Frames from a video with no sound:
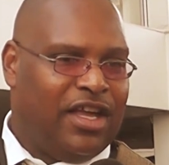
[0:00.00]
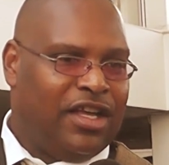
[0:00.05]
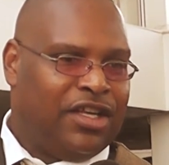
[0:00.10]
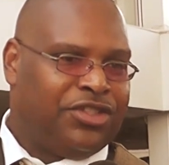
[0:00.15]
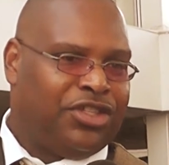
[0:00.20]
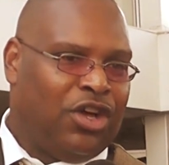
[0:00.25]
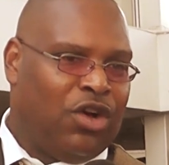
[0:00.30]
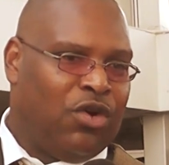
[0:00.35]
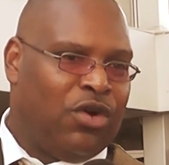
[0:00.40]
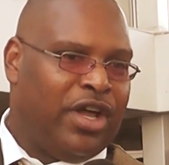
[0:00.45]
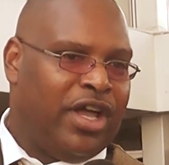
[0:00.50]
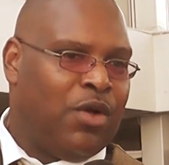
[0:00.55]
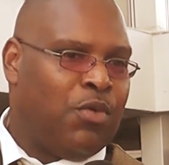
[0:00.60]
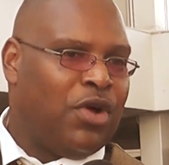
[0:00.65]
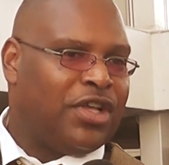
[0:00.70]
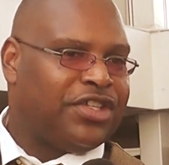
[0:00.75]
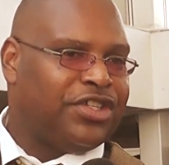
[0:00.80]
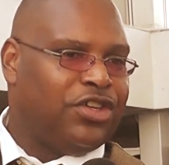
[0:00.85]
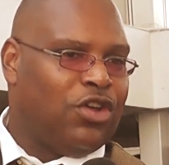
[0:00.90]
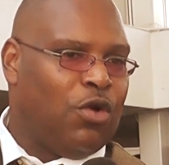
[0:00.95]
So it
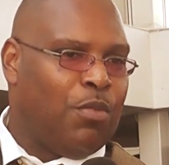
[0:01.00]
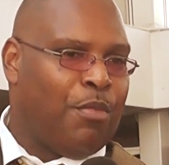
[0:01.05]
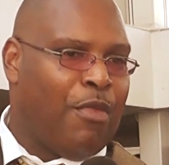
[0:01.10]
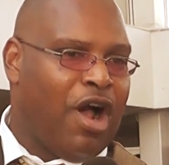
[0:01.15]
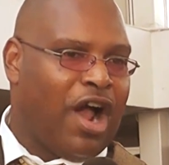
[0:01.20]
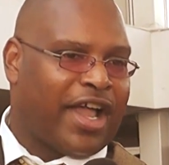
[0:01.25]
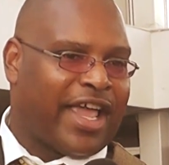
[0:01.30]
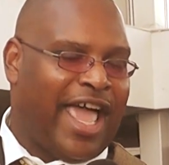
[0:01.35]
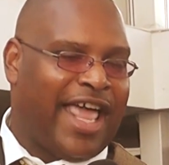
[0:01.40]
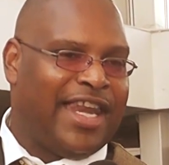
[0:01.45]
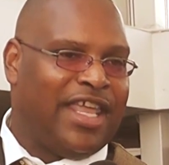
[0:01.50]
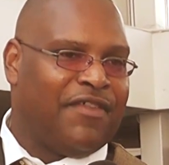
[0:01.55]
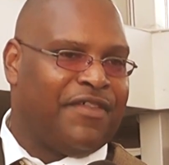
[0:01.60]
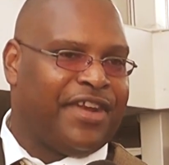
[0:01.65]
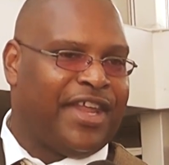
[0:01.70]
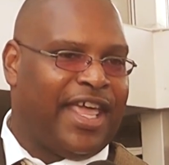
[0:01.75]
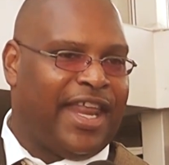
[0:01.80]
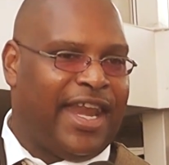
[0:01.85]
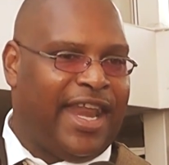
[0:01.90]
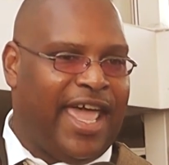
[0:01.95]
wasn't no market. I live
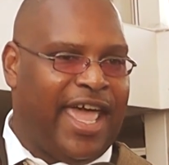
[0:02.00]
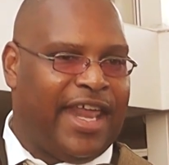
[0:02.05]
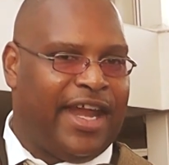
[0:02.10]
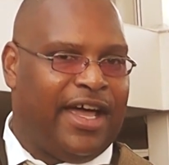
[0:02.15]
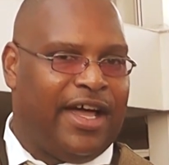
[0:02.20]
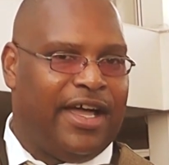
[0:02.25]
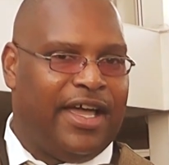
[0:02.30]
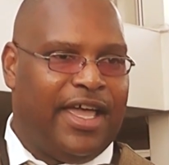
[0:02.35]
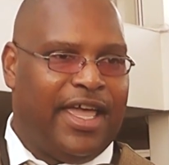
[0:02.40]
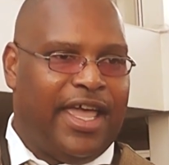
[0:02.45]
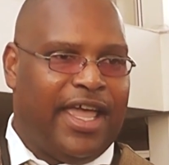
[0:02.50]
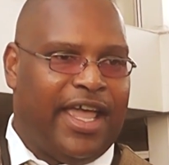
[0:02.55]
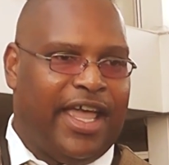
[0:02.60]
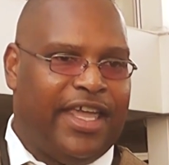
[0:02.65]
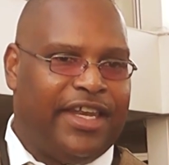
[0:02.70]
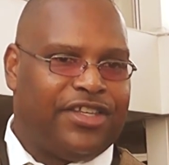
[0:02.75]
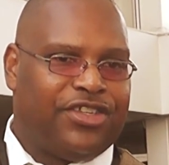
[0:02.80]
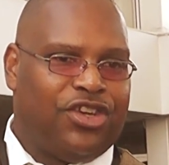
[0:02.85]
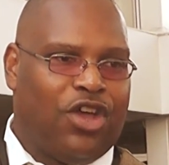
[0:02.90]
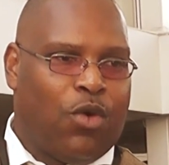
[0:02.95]
in Atlanta, and
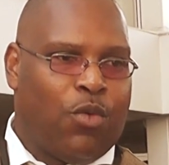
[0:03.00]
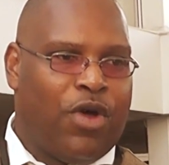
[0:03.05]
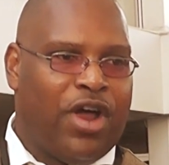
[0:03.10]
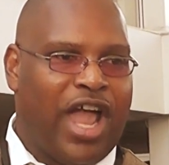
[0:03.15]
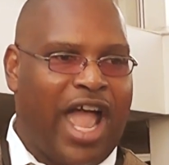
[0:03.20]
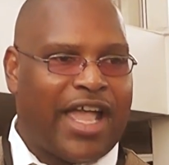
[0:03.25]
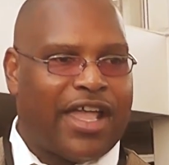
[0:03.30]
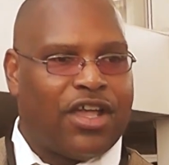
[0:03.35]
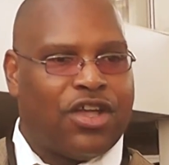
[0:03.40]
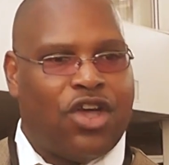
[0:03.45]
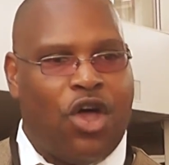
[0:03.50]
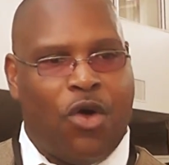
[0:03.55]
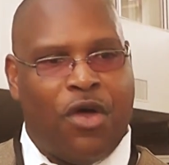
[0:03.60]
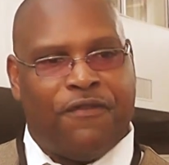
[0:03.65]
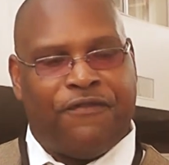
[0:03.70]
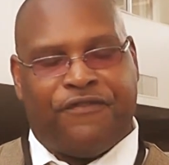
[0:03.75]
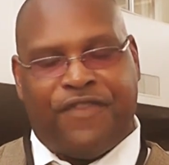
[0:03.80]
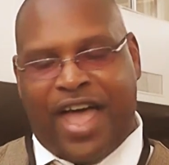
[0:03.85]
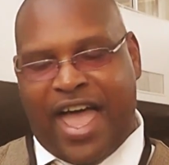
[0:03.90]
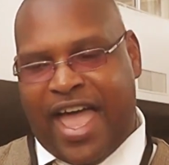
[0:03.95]
there's nowhere I could go
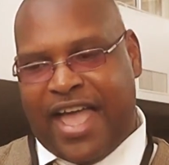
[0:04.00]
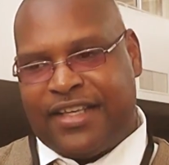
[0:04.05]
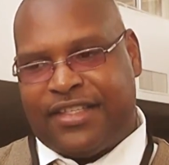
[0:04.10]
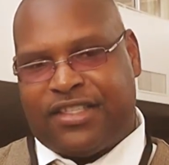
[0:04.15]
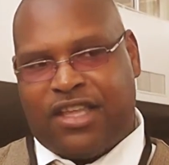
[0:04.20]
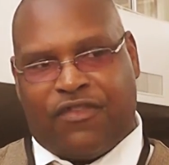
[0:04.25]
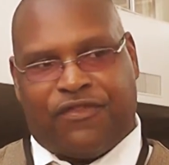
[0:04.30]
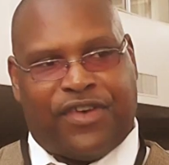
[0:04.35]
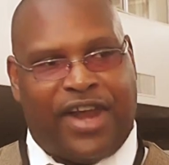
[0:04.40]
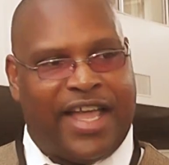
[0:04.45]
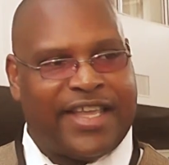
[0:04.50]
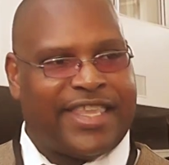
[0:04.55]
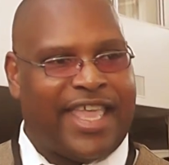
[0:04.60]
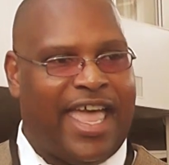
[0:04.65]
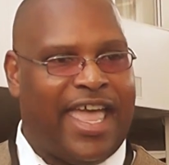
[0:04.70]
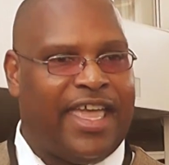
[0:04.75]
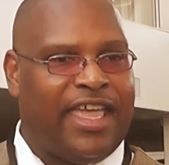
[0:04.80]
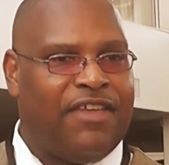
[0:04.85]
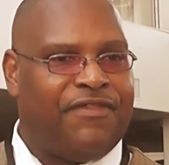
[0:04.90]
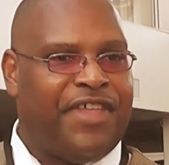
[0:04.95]
and find stuff like
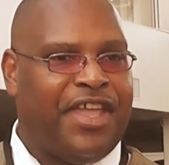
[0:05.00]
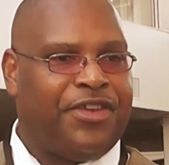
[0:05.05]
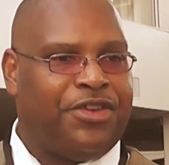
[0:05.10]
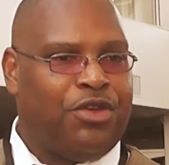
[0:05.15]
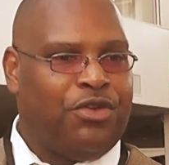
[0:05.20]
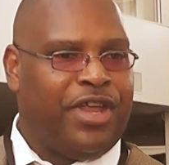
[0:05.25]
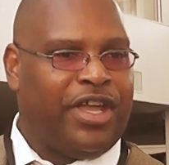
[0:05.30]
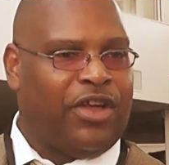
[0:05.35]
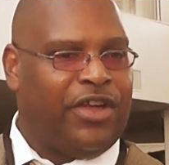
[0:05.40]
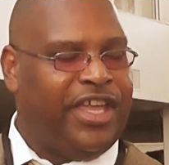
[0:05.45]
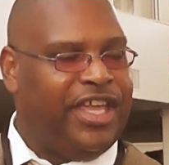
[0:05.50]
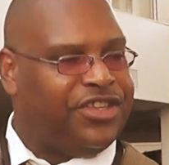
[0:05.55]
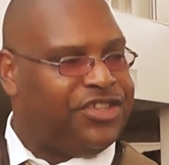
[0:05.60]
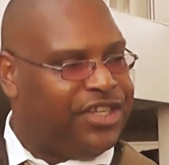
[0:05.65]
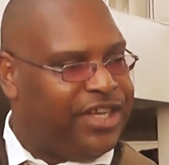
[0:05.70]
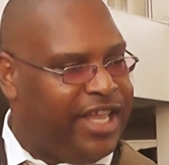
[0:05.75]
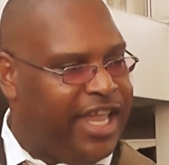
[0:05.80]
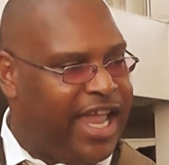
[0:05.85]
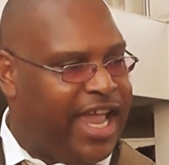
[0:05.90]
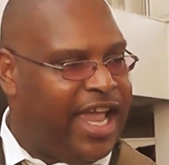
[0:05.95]
that. If they do, they're gonna hit
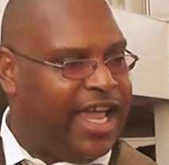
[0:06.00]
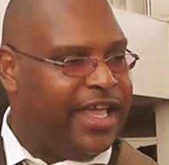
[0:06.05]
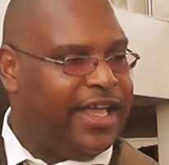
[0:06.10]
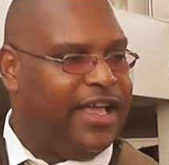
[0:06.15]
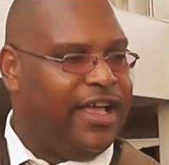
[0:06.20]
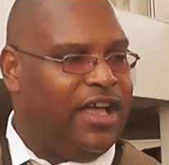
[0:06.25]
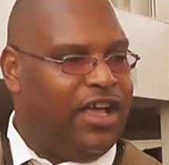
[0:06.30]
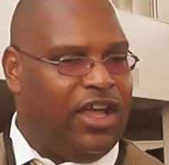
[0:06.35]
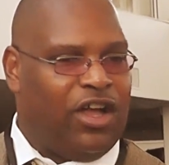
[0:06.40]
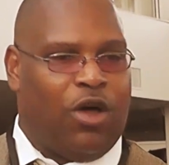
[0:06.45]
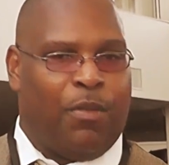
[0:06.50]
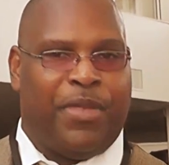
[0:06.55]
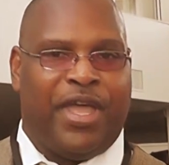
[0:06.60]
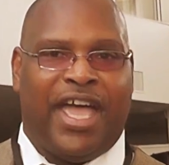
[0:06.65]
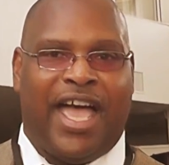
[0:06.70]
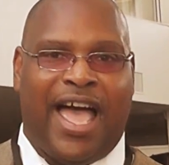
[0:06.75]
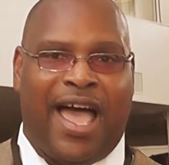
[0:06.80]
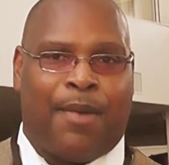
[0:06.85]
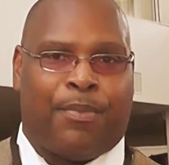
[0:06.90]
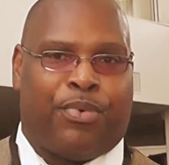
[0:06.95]
you in the head. They're gonna be
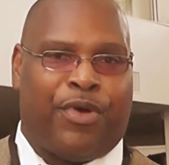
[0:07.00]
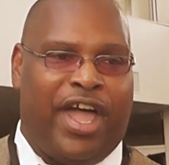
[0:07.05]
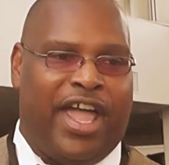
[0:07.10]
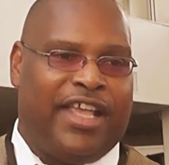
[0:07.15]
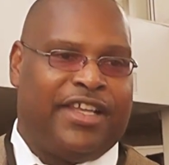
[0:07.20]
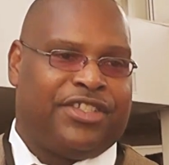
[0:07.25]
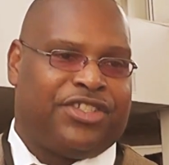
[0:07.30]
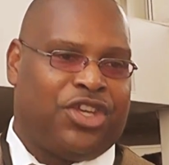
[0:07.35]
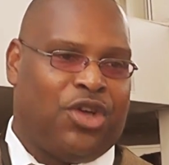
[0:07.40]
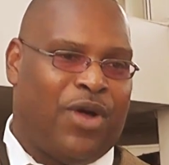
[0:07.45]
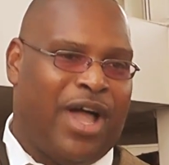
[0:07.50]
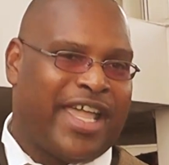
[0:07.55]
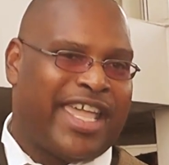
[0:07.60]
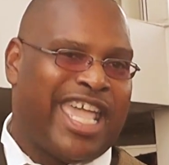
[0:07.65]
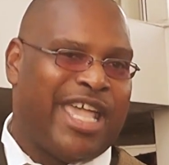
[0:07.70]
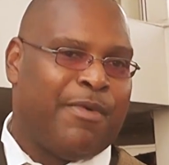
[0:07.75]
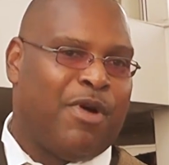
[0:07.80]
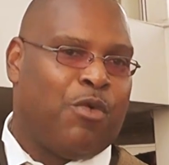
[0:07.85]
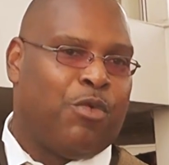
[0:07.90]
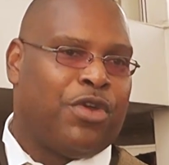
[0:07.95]
a high price. So I
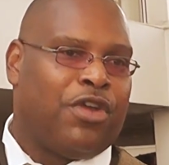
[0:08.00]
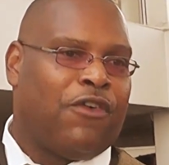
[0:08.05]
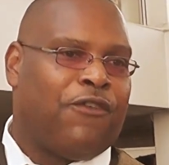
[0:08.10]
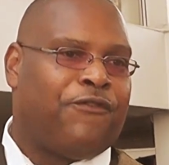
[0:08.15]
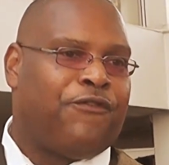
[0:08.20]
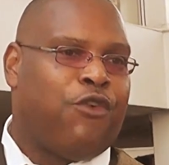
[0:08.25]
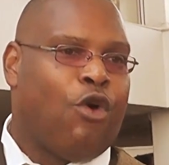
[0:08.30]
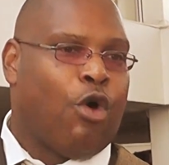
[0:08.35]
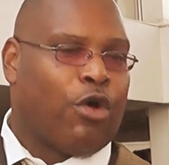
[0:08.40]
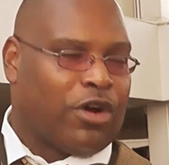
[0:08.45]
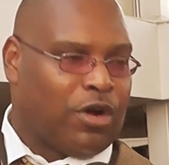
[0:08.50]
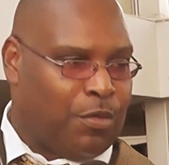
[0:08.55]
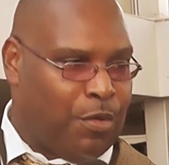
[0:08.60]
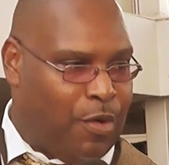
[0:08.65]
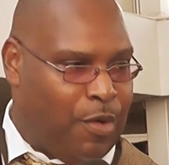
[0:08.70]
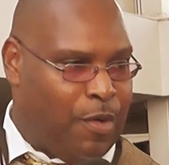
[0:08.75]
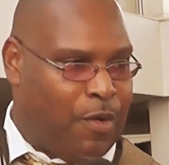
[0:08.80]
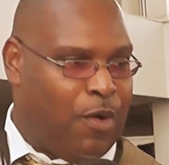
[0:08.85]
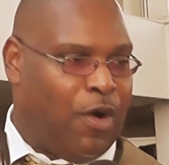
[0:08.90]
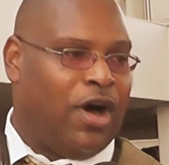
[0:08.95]
came up with
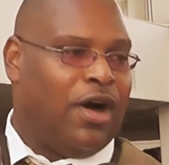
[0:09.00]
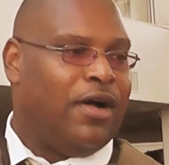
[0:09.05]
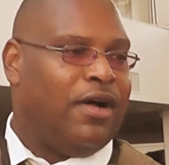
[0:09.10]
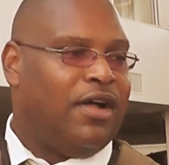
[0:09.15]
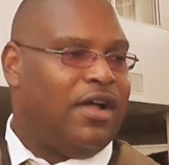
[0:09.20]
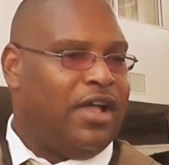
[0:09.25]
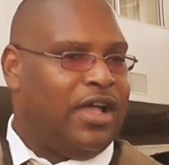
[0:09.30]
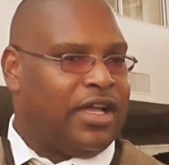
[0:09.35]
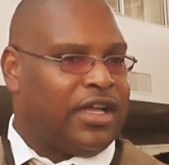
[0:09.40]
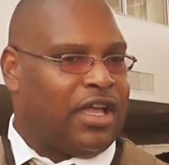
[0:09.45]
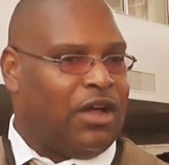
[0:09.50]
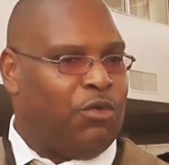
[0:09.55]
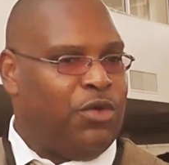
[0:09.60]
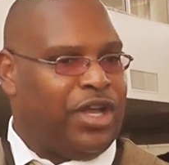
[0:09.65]
affordable one, cause